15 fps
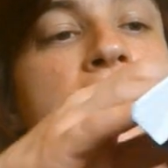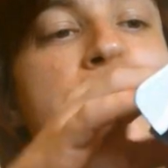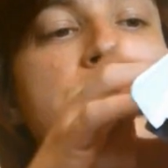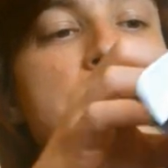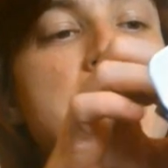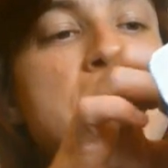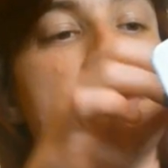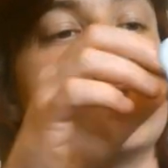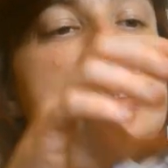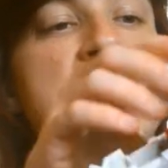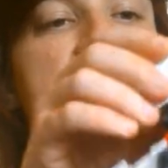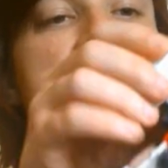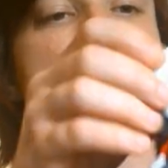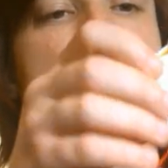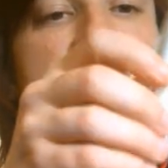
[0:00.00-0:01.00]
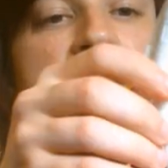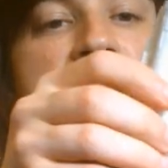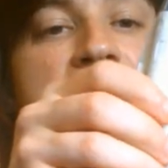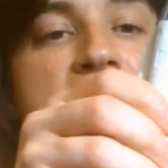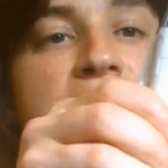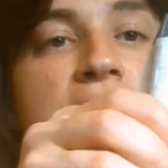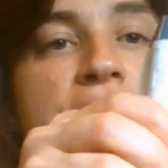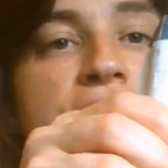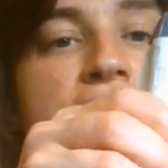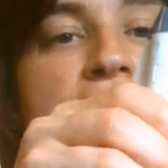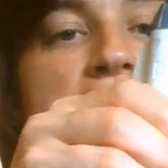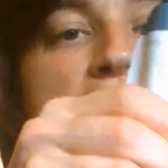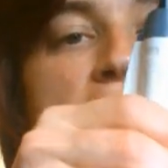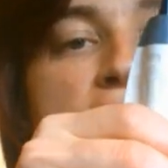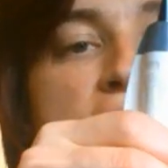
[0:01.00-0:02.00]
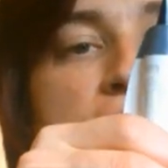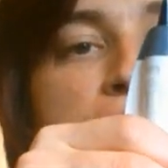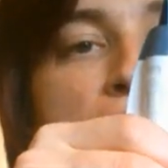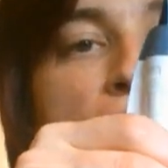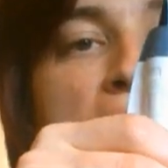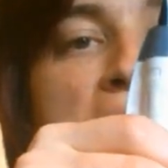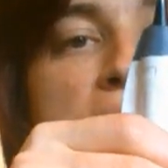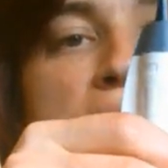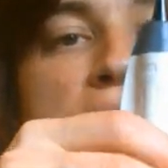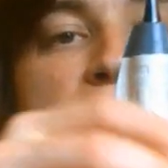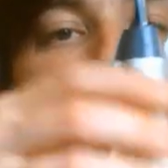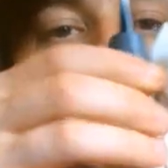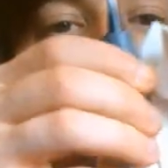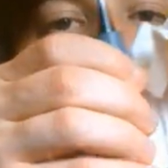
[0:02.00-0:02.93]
So he looks less like he's having a skirt. Just pull out the,